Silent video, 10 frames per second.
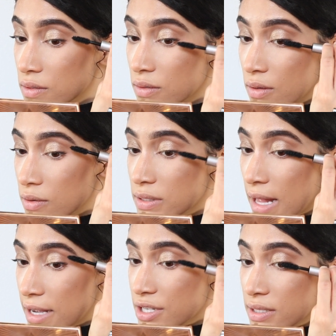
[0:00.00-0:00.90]
to those
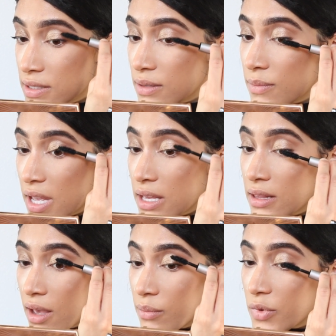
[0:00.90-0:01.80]
lashes and
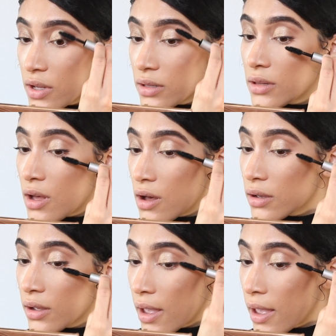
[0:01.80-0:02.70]
making them look long
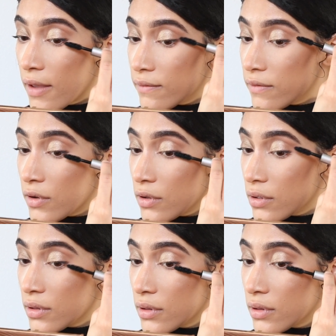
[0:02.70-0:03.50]
and full.